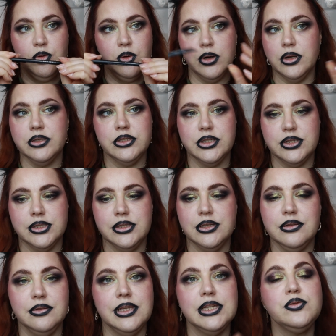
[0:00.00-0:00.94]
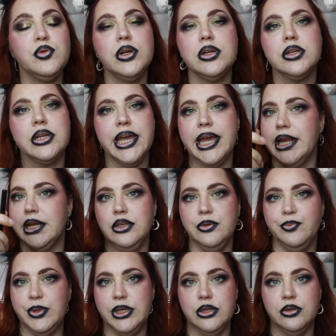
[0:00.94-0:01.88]
Core. Just this one can
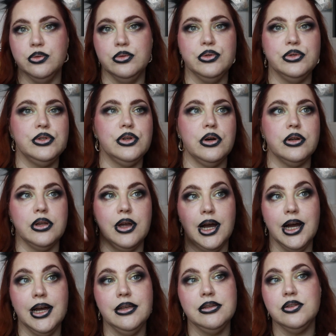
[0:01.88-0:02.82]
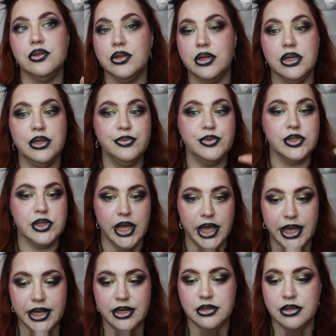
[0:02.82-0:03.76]
be used on your eyes, on your lips,
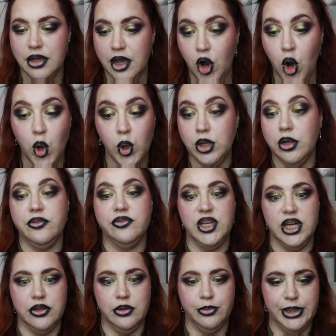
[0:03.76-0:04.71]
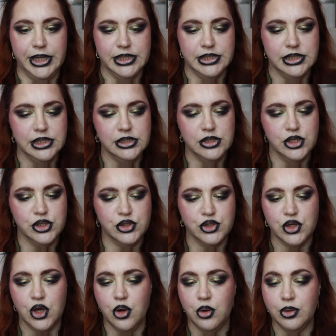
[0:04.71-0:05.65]
at all of the other places.
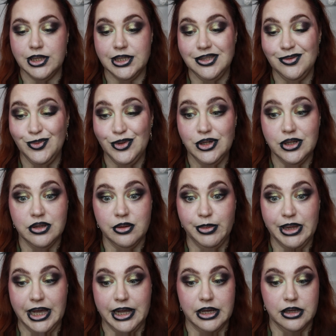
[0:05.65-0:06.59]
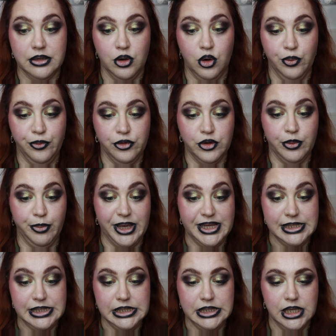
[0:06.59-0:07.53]
So let's put on the black and hope for the
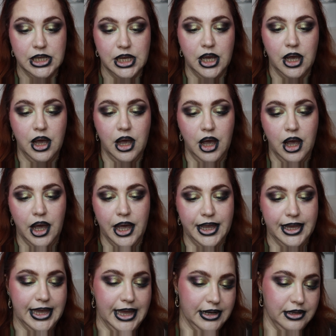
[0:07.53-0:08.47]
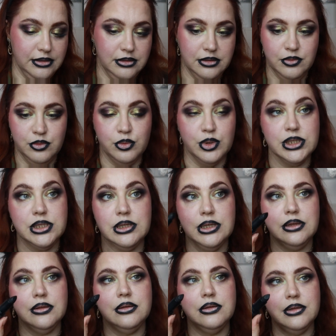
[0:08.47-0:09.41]
best. Again, was
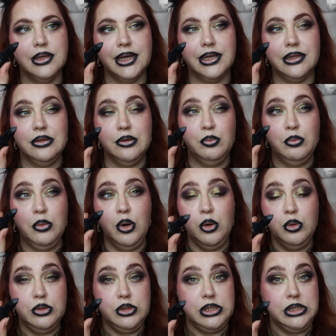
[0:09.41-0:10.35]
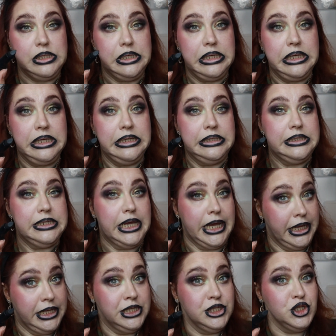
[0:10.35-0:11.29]
not the most
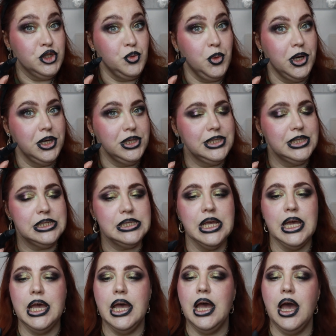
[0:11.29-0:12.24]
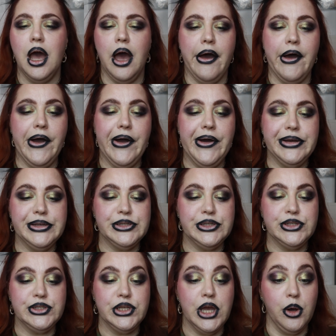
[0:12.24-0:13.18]
intense ones.
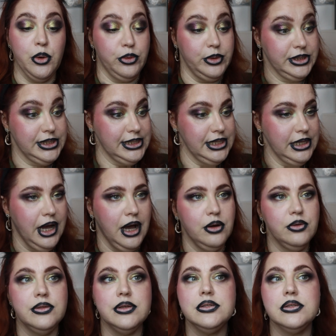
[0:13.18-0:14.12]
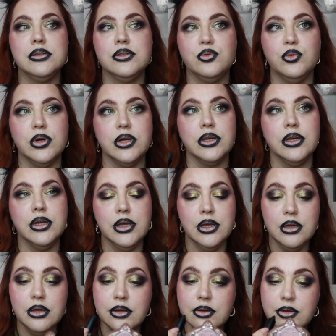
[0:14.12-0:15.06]
So we'll see how this is working.